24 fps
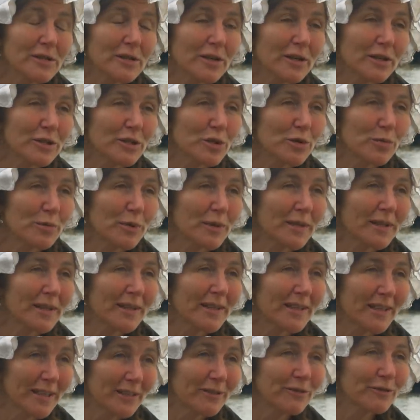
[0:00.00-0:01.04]
as long as you
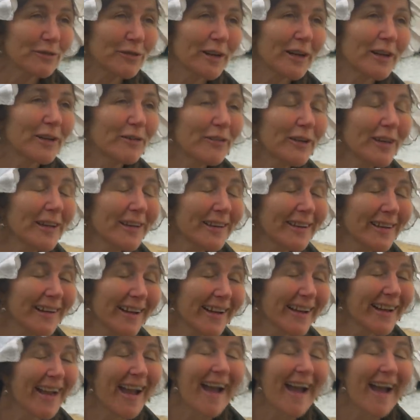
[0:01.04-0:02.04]
put heat in front of it. There we